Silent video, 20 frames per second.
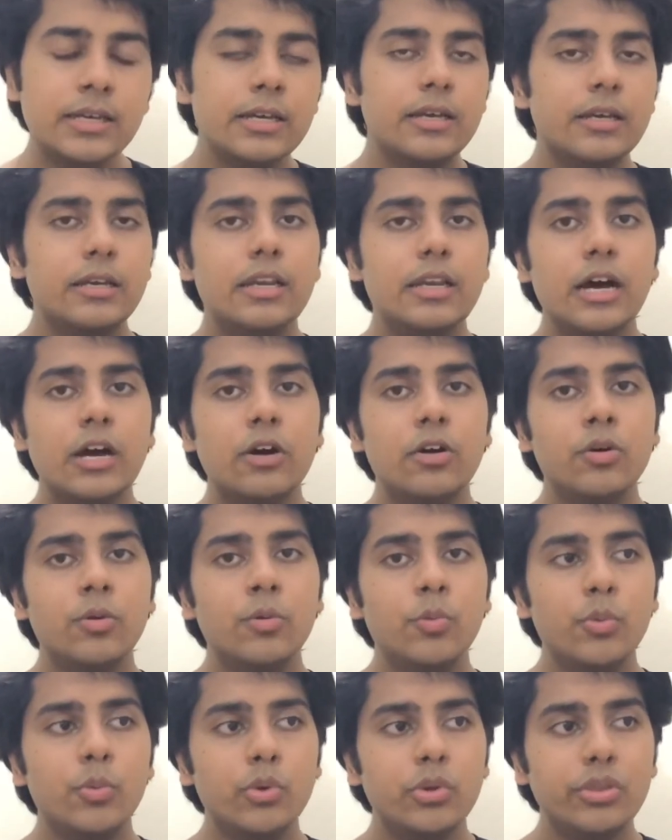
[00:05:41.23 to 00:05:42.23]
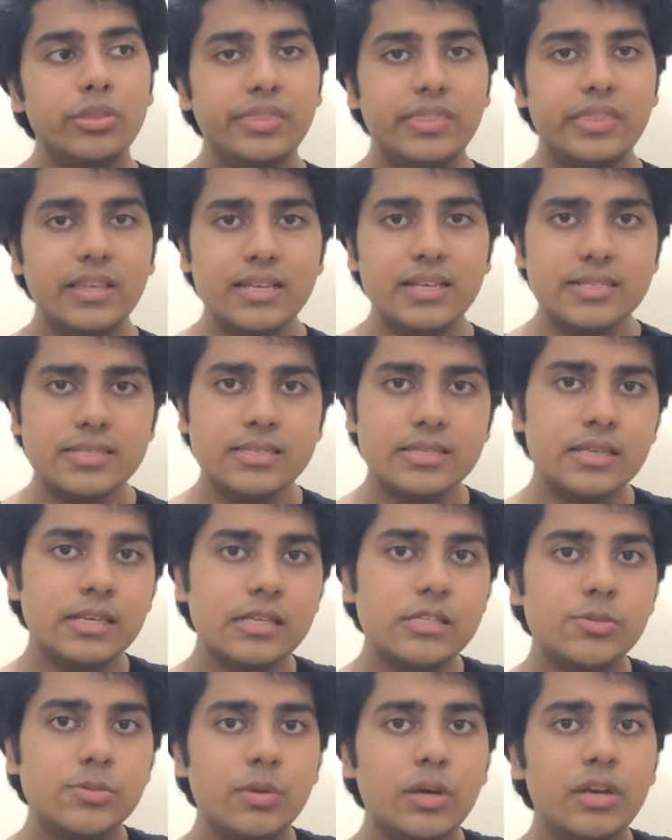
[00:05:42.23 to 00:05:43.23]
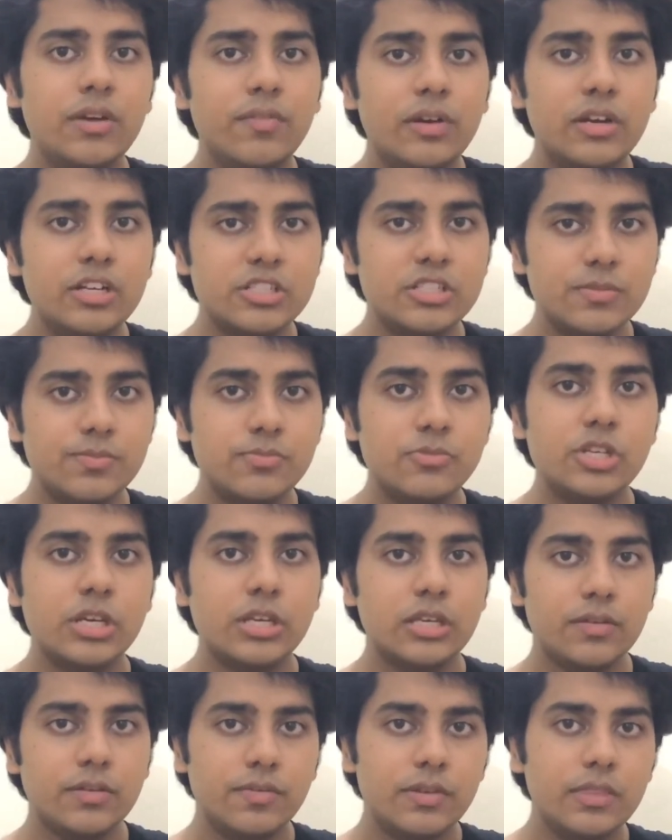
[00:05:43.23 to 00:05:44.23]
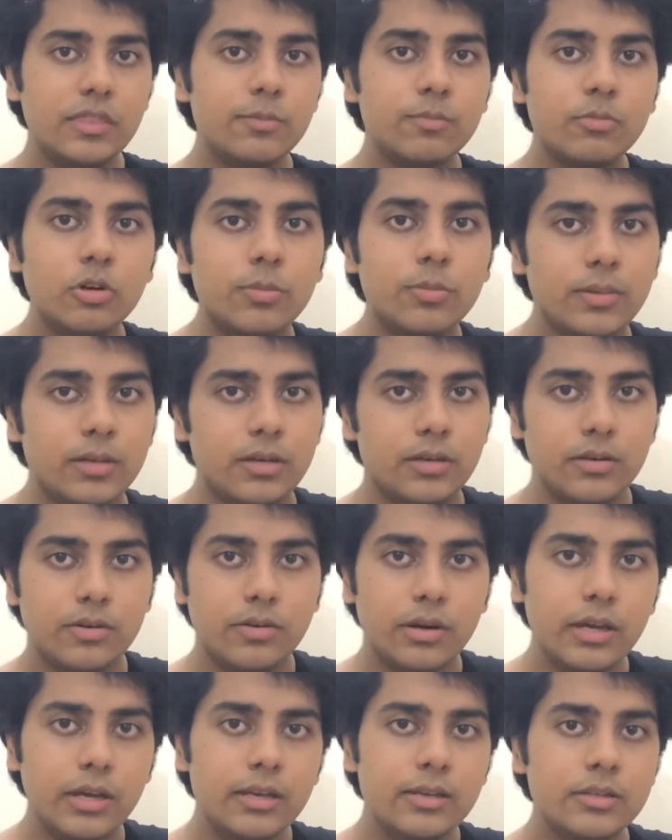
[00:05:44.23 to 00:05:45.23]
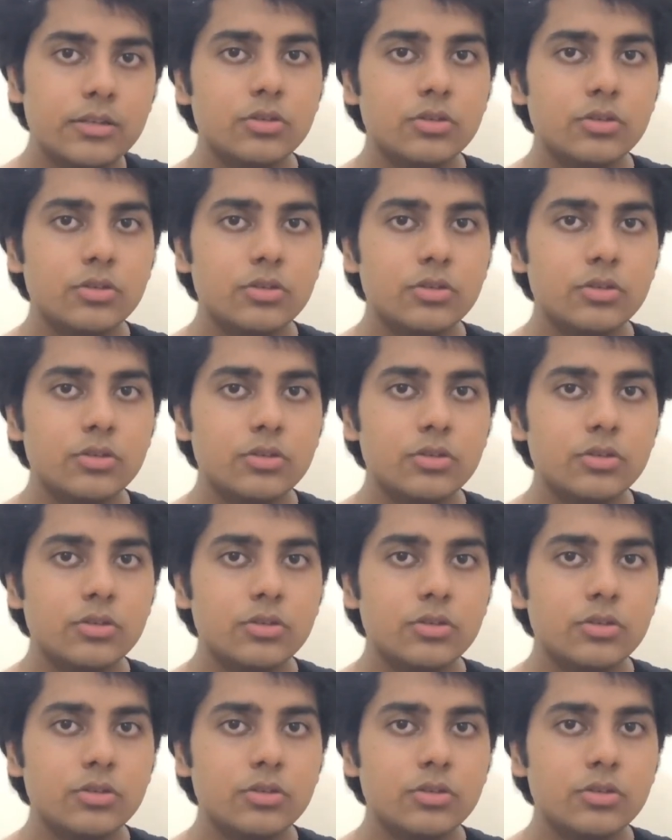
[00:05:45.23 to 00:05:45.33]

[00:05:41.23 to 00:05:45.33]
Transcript: Now this is very subjective in the moment, right?